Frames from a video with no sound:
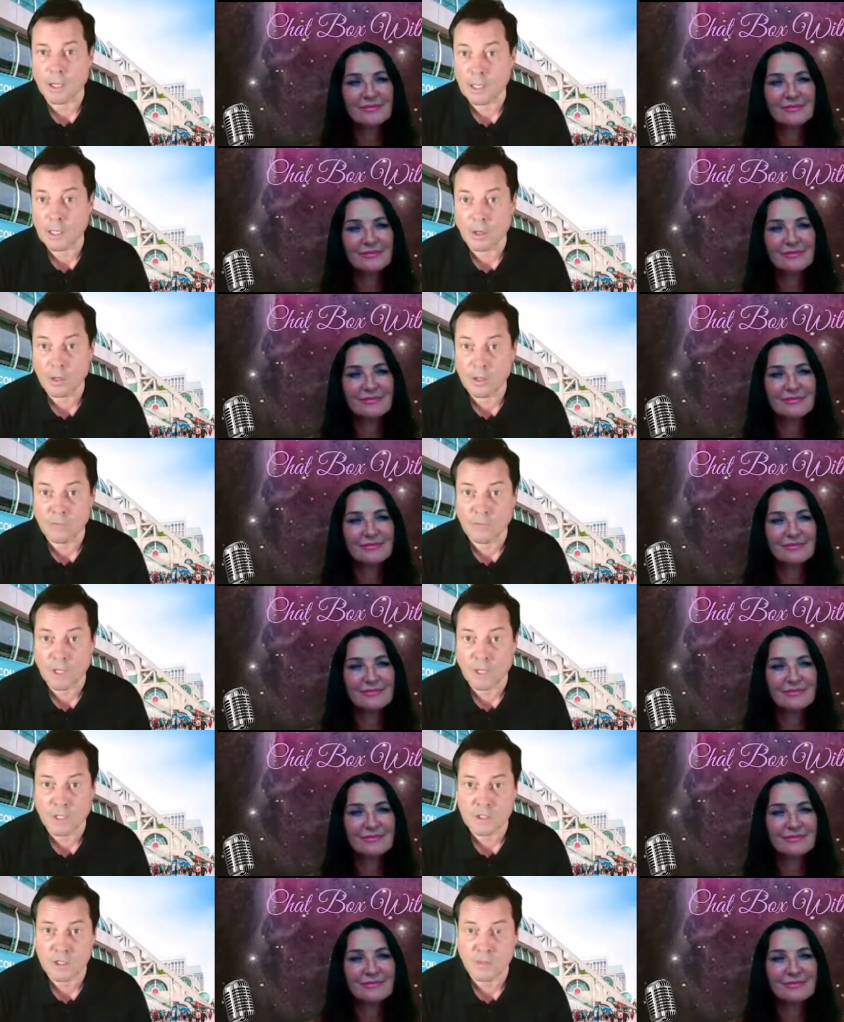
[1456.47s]
Speaker 1: You know, you've
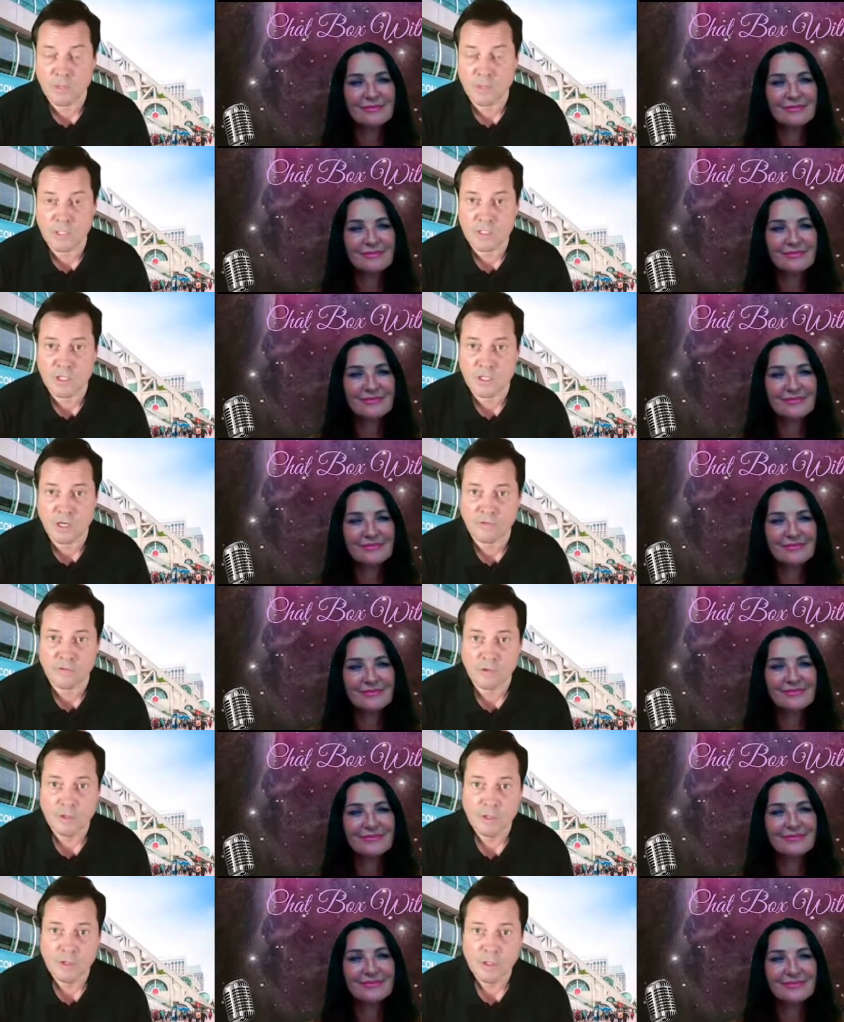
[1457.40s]
done so much stuff
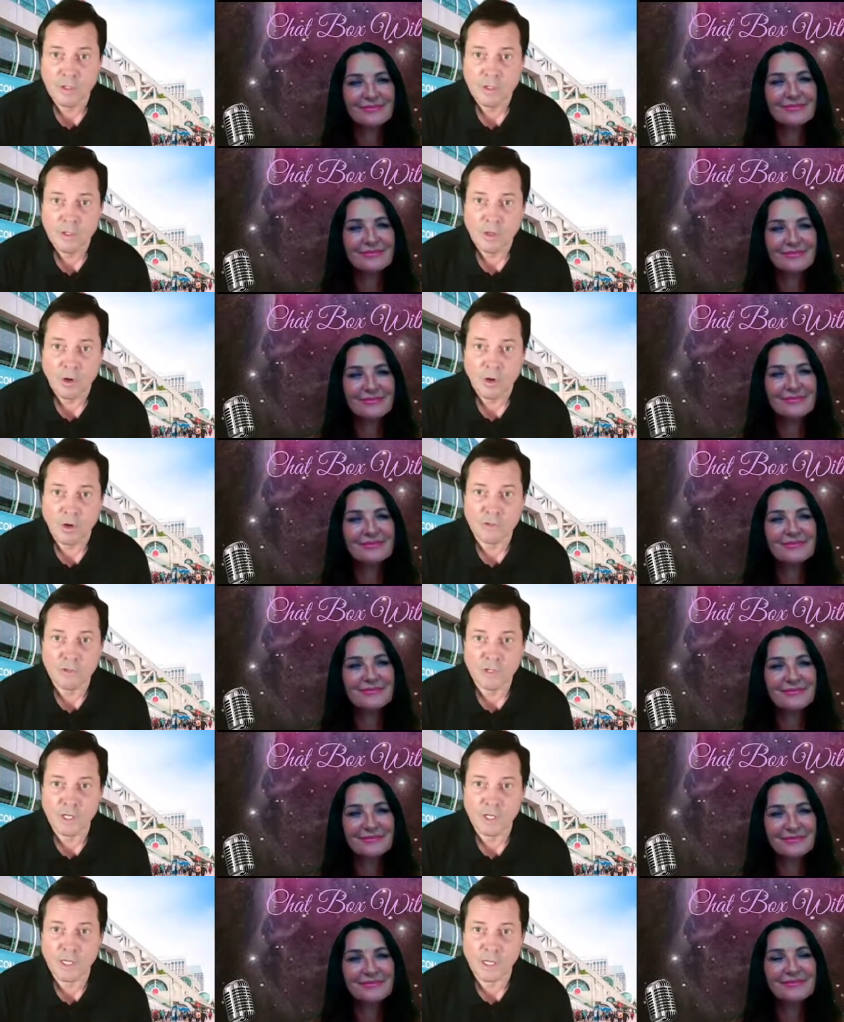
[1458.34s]
over
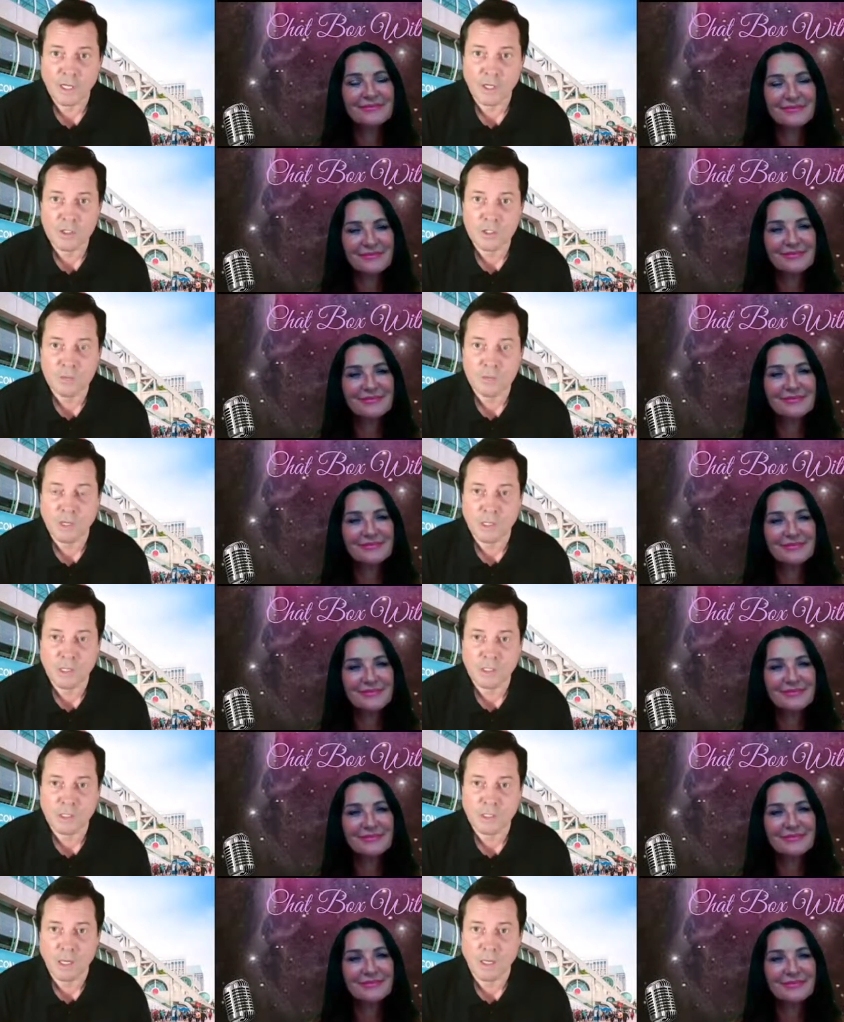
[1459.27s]
the years, but.
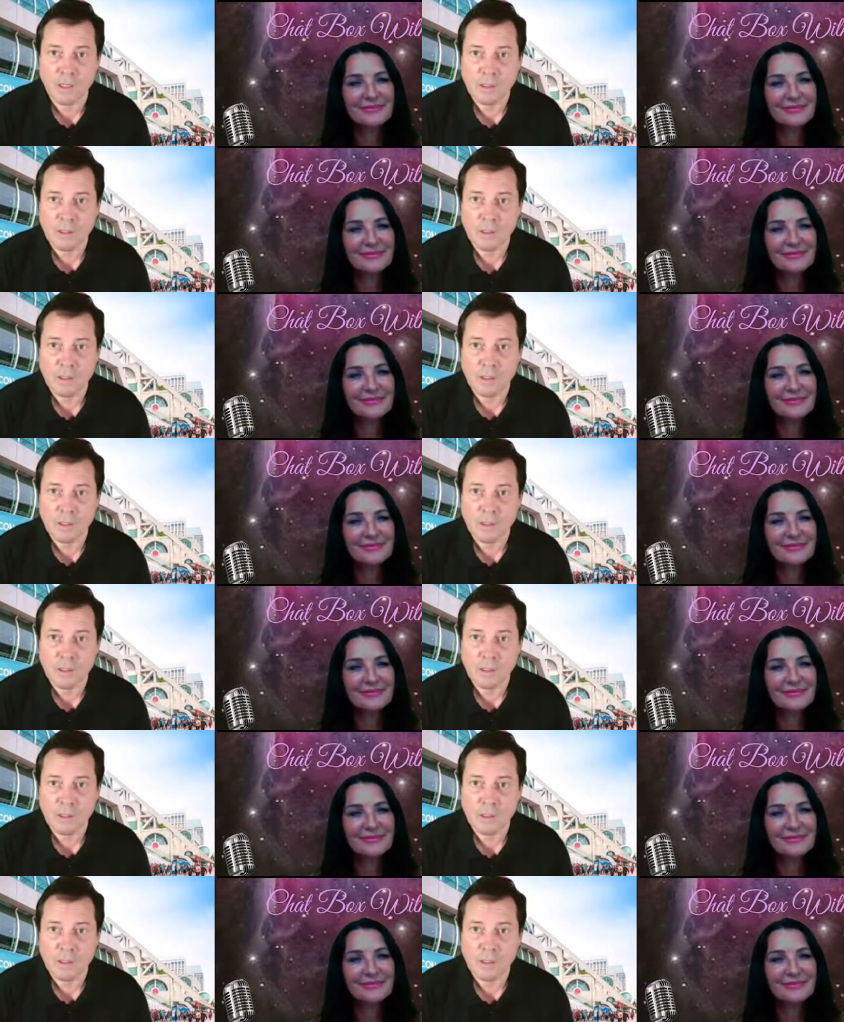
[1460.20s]
Uh,